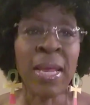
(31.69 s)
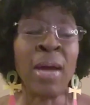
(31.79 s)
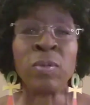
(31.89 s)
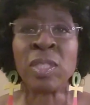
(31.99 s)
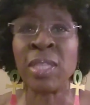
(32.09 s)

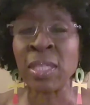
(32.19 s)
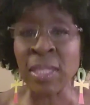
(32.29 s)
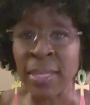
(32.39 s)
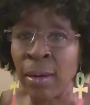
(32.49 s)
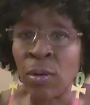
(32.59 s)
I was
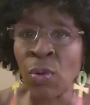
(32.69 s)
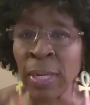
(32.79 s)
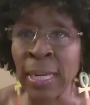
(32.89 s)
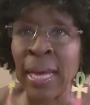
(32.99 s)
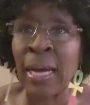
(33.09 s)
testing out
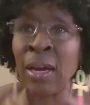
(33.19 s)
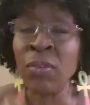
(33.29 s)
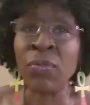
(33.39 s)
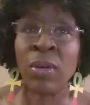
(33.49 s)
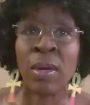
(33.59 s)
going
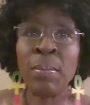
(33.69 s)
live.